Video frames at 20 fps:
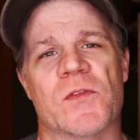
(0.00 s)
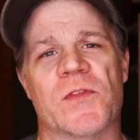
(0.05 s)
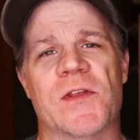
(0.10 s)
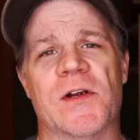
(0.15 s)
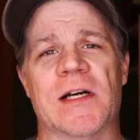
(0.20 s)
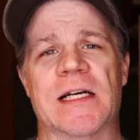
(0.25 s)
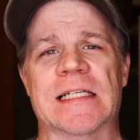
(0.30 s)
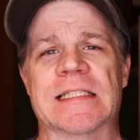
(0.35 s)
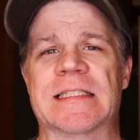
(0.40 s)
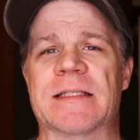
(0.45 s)

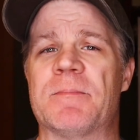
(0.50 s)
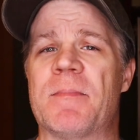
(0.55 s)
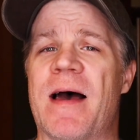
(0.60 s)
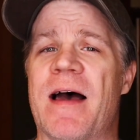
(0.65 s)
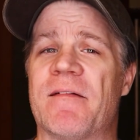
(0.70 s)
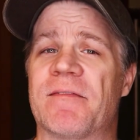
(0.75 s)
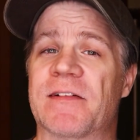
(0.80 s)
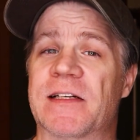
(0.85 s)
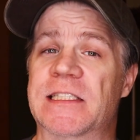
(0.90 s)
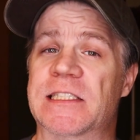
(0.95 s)
There is a
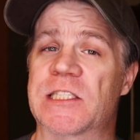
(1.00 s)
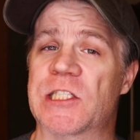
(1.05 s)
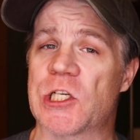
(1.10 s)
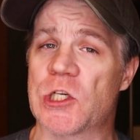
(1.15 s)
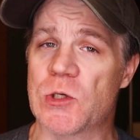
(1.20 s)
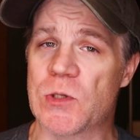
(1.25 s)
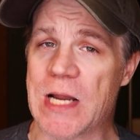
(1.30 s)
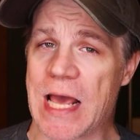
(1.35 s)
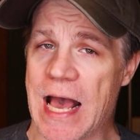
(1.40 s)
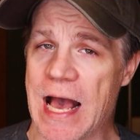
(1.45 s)
Mavic
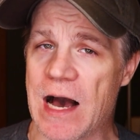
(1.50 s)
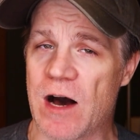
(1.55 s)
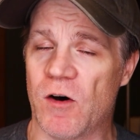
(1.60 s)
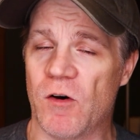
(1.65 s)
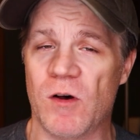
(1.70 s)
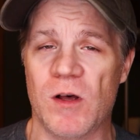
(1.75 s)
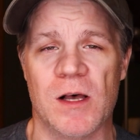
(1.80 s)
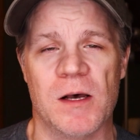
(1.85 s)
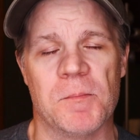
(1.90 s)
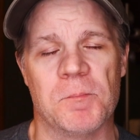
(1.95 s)
2
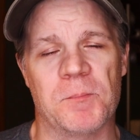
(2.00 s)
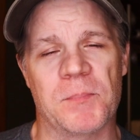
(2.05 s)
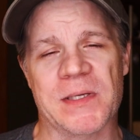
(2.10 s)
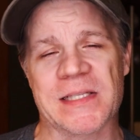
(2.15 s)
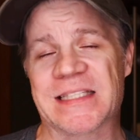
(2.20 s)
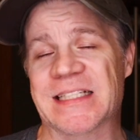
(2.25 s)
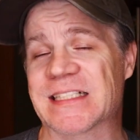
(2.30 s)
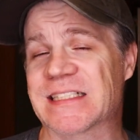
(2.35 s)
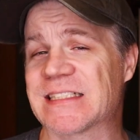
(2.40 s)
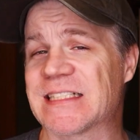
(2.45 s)
now,
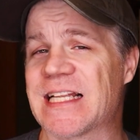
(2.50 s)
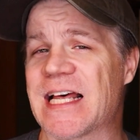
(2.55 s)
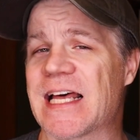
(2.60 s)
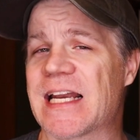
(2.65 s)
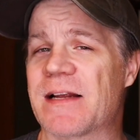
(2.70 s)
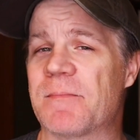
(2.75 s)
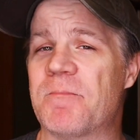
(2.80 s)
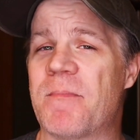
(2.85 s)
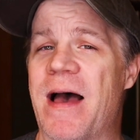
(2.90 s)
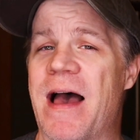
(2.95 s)
but there's
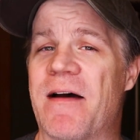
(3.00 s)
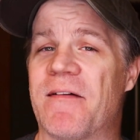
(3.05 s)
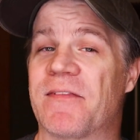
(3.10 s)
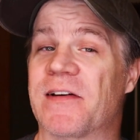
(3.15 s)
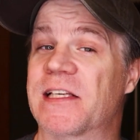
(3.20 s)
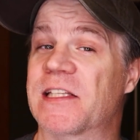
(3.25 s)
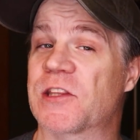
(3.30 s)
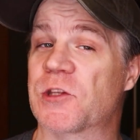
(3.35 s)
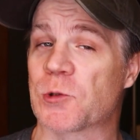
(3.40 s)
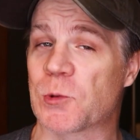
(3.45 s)
not a
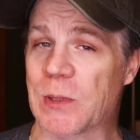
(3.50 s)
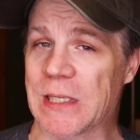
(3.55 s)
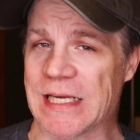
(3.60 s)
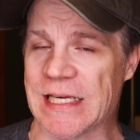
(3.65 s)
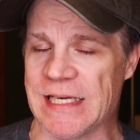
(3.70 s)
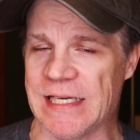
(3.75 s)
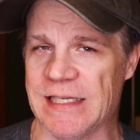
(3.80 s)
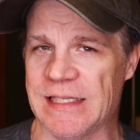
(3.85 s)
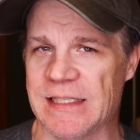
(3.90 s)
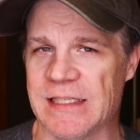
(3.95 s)
Mavic
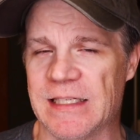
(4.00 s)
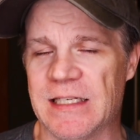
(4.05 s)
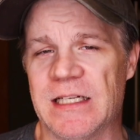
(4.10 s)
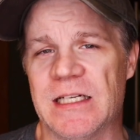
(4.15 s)
3.